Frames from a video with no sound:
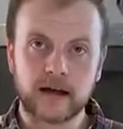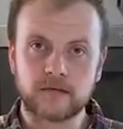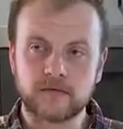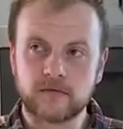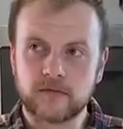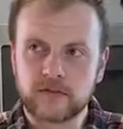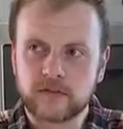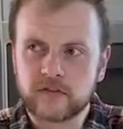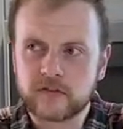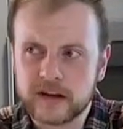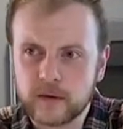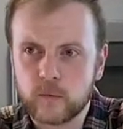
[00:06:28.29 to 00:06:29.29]
and
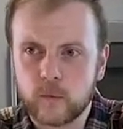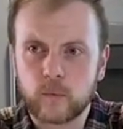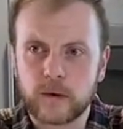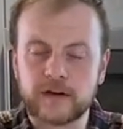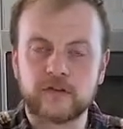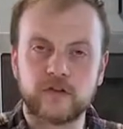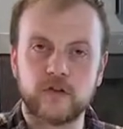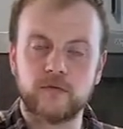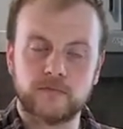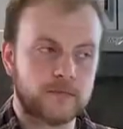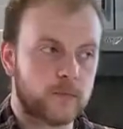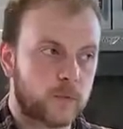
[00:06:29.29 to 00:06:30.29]
see which
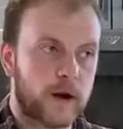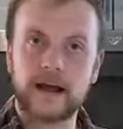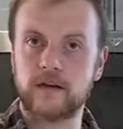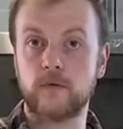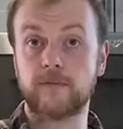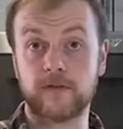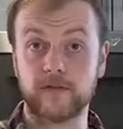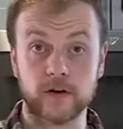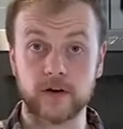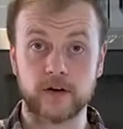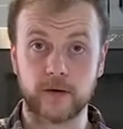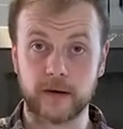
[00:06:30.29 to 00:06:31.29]
way you prefer
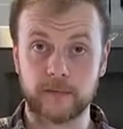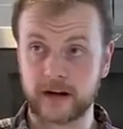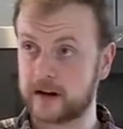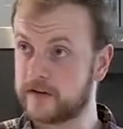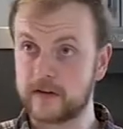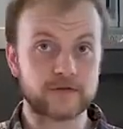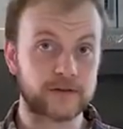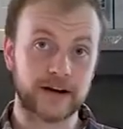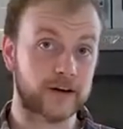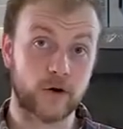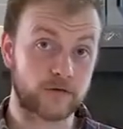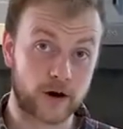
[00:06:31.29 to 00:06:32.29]
to do it because there's
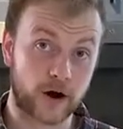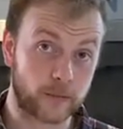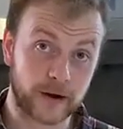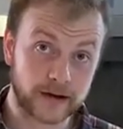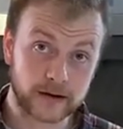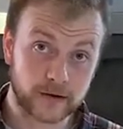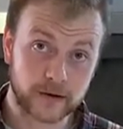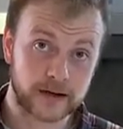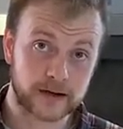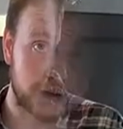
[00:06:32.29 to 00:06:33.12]
really no wrong way to do it.